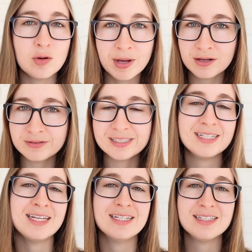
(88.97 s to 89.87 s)

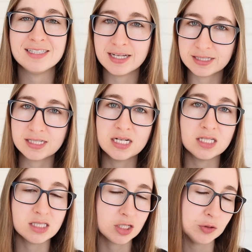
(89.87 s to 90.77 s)
amount and
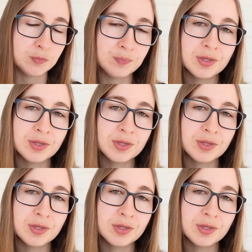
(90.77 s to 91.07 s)
intensities too.